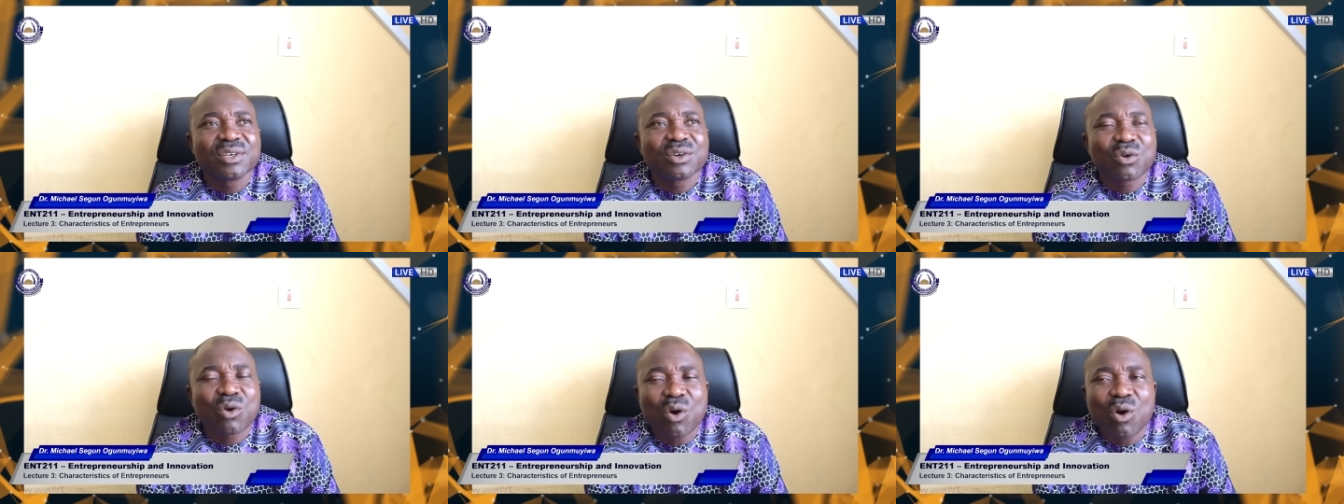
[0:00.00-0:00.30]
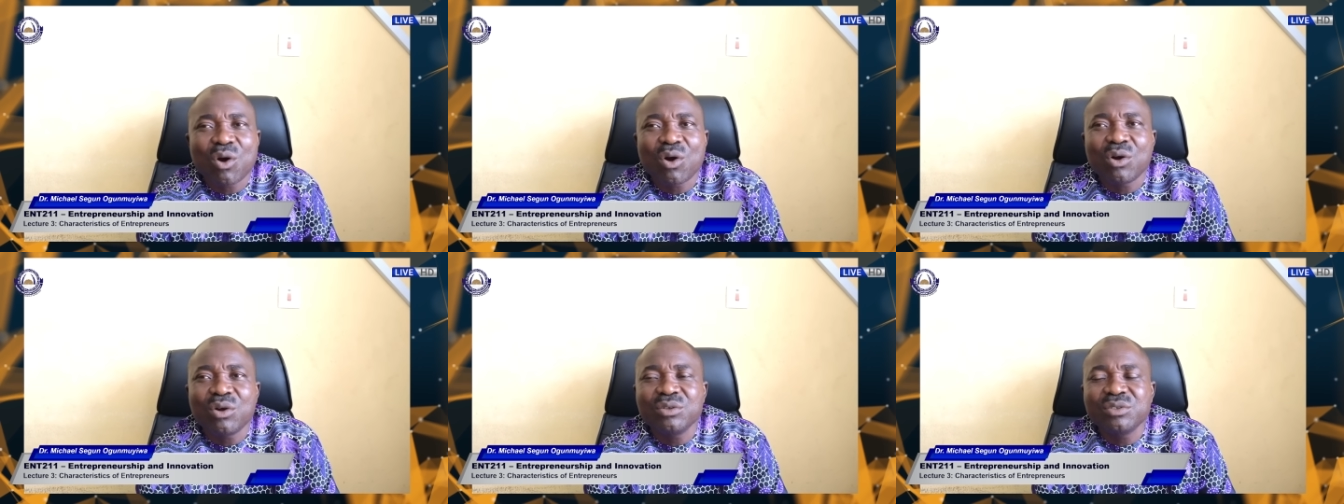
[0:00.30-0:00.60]

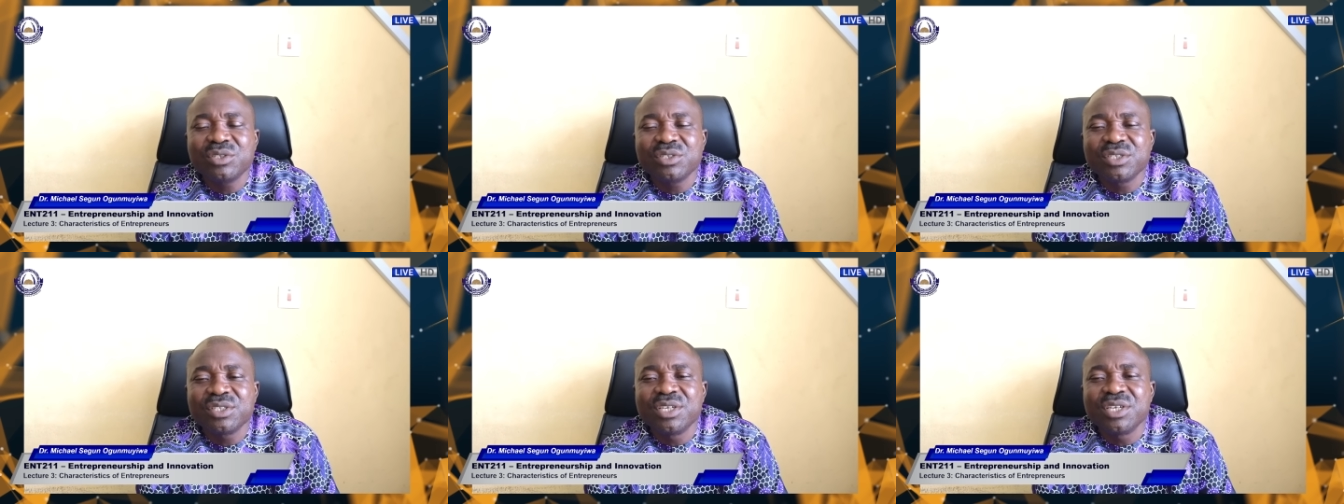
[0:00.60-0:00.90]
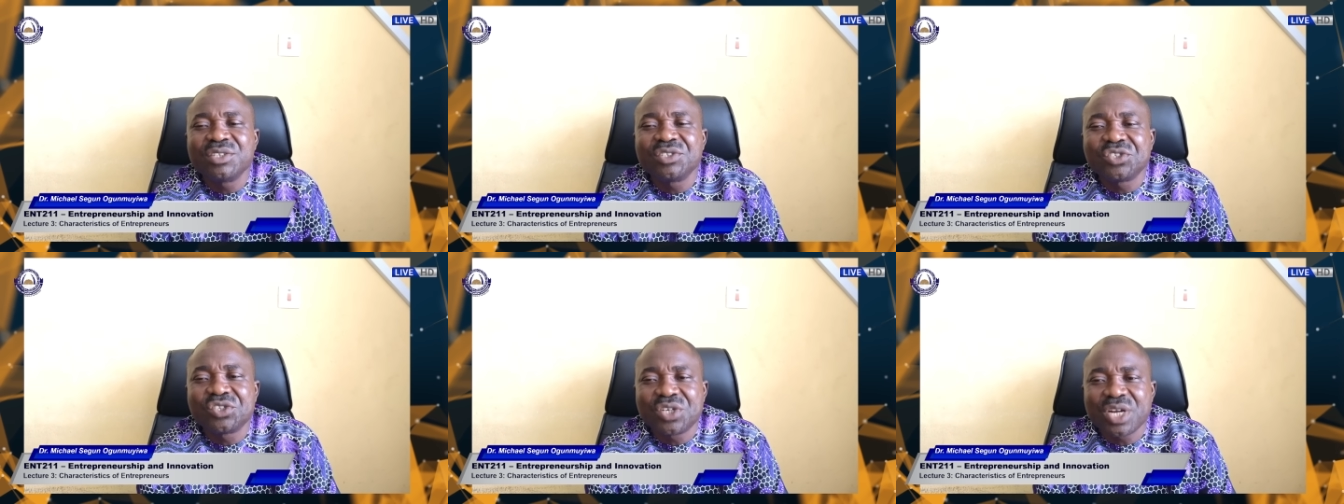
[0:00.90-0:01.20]
called
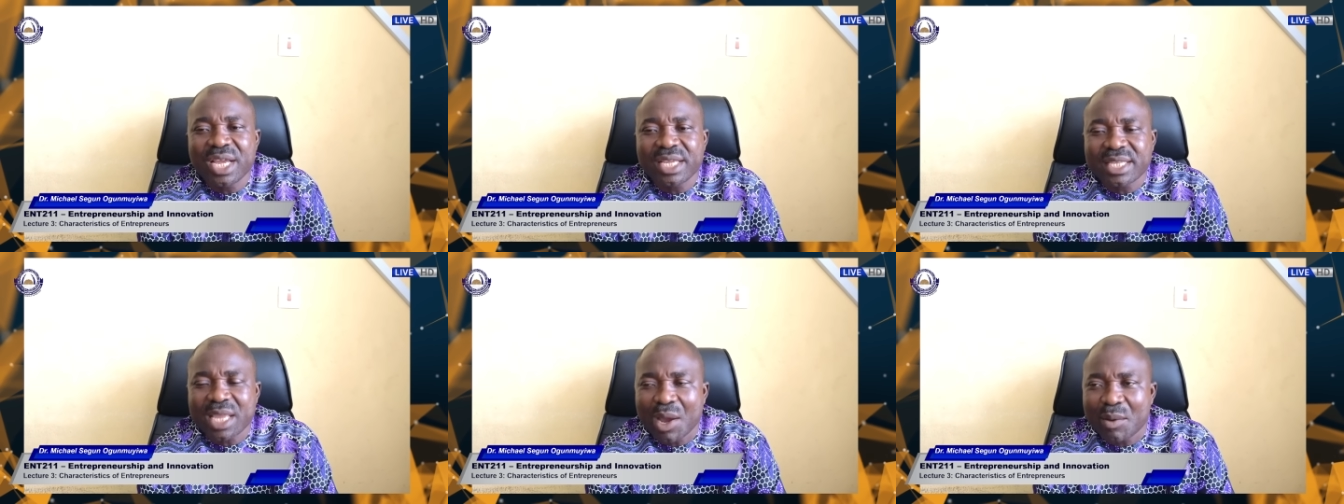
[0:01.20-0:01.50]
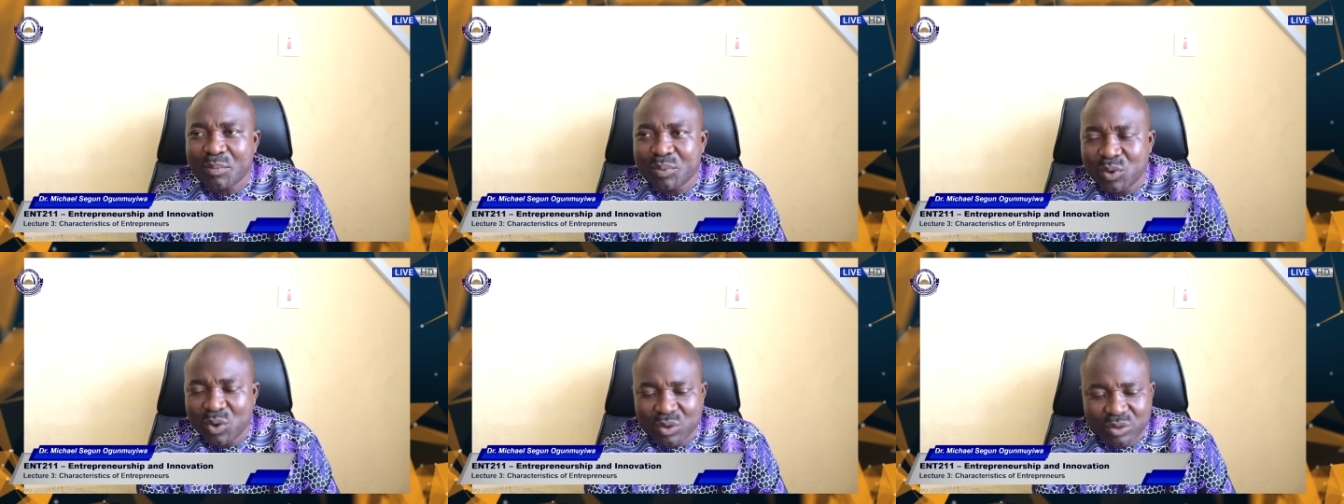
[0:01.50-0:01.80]
the trait
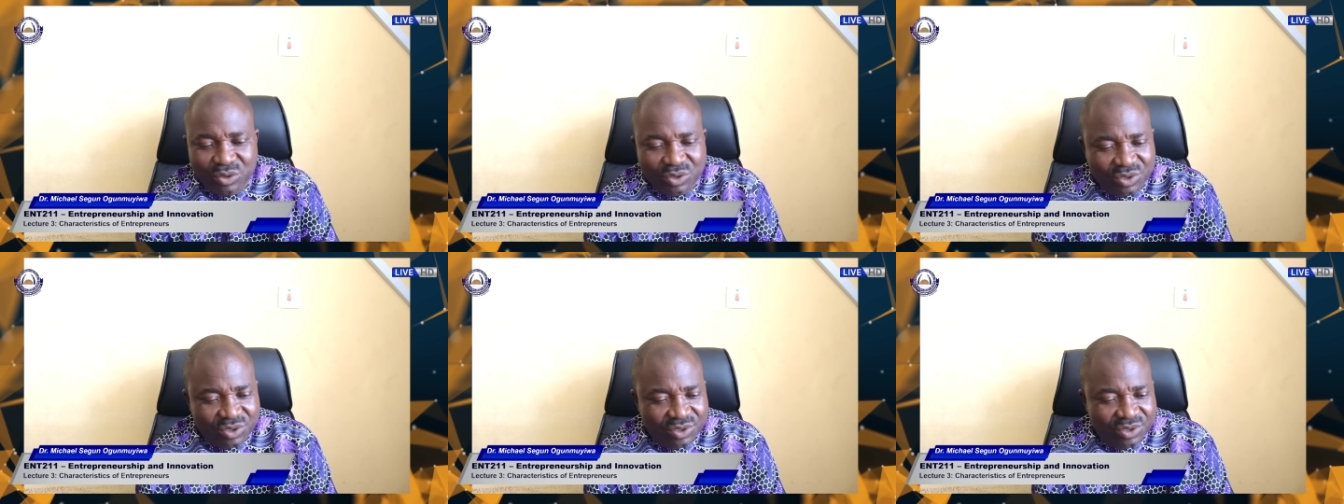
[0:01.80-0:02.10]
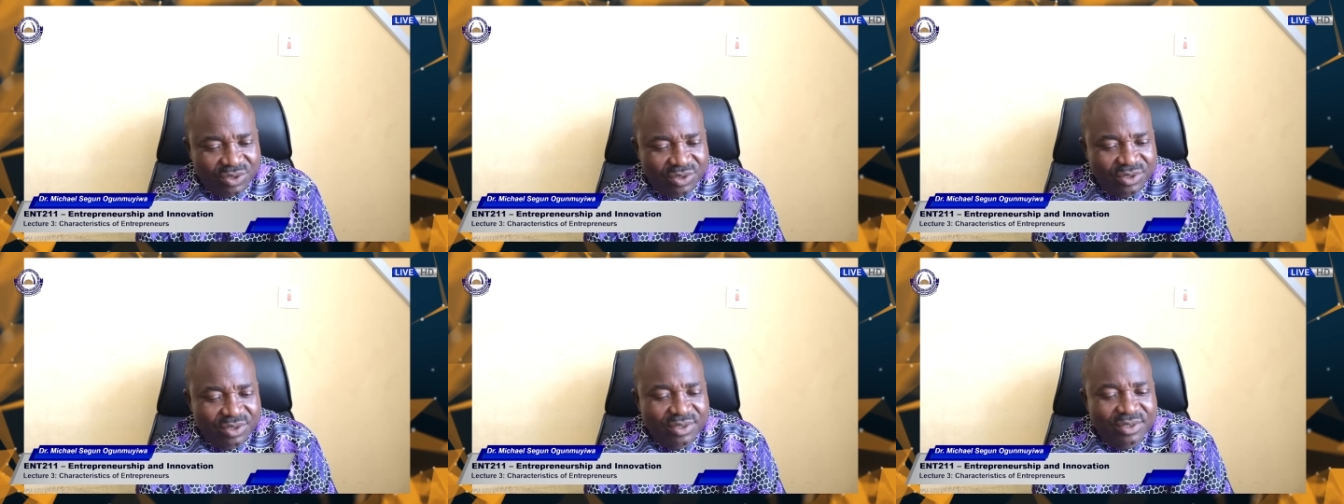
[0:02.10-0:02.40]

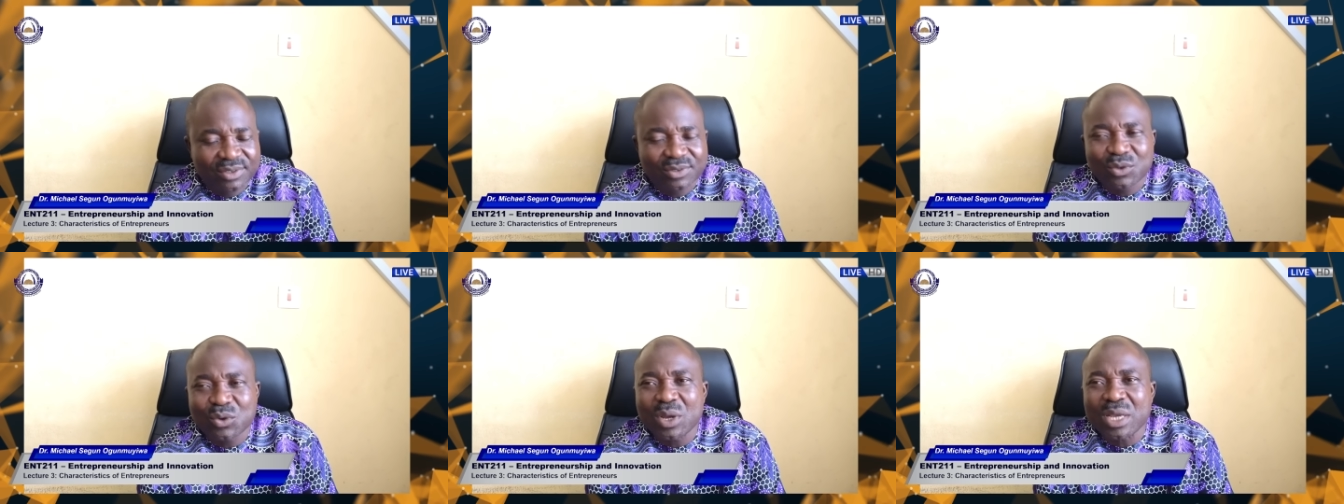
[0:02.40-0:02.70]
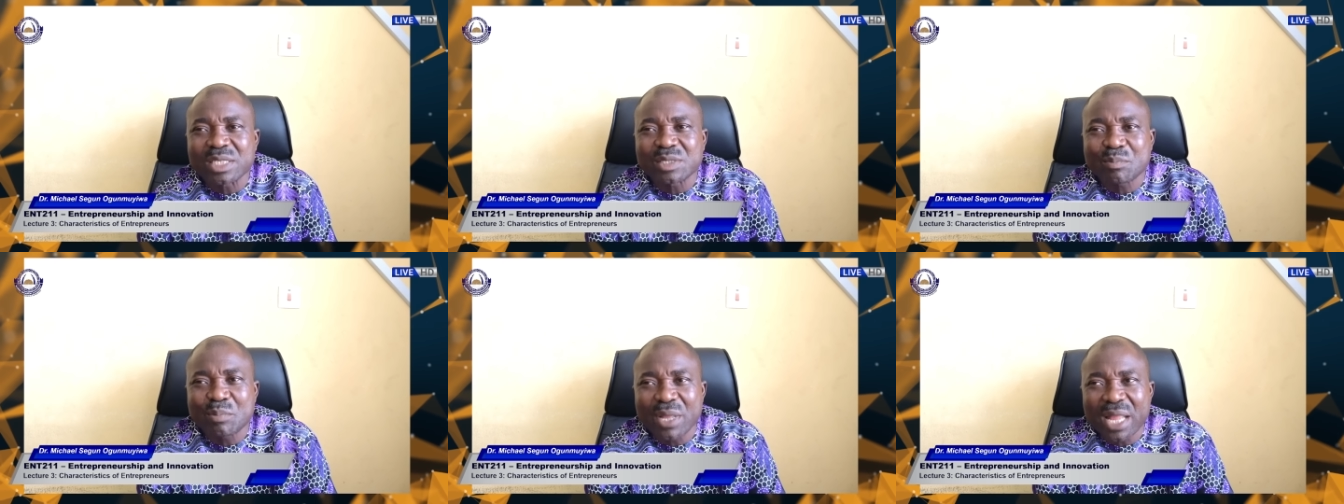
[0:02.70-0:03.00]
approach to
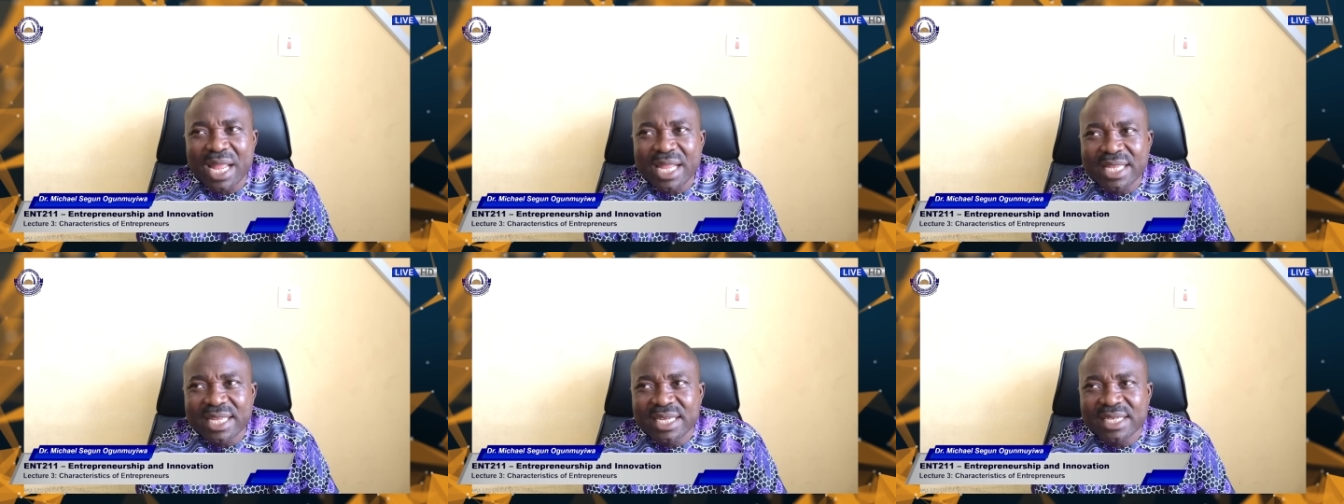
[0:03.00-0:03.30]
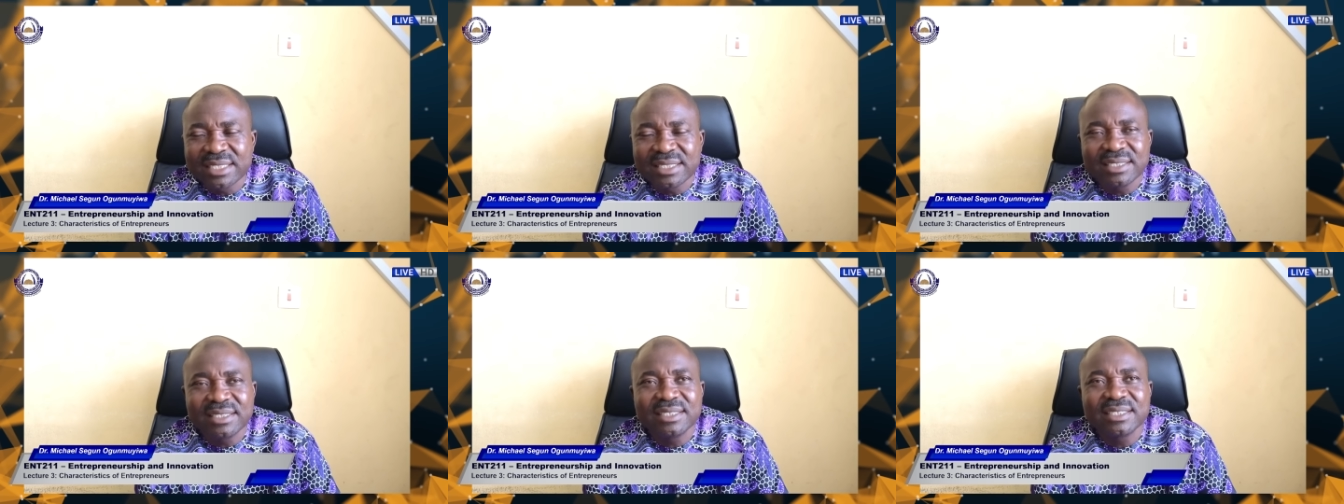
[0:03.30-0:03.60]

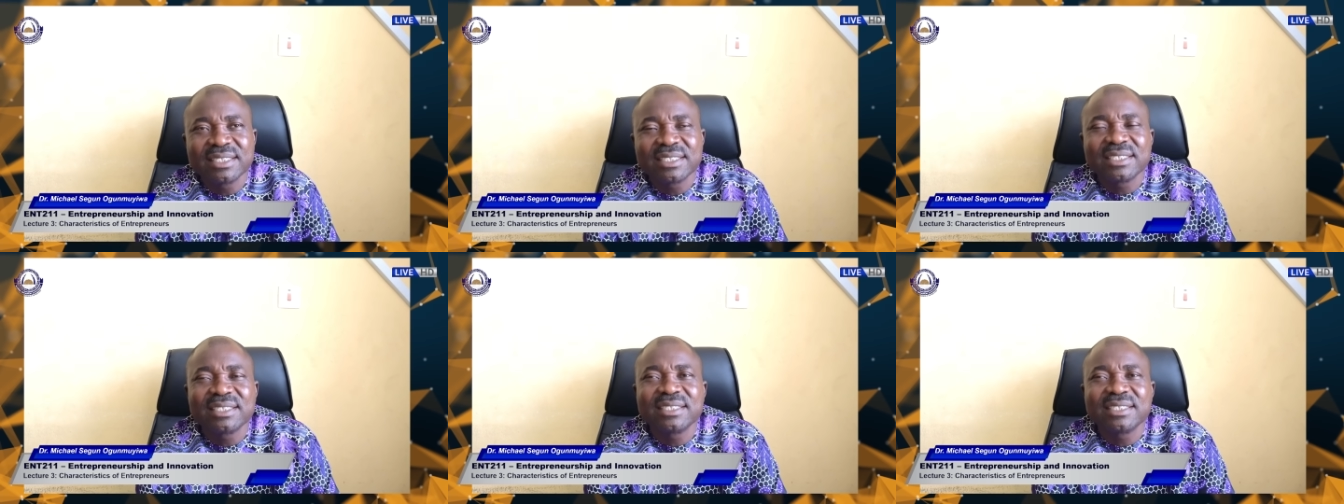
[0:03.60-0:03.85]
explaining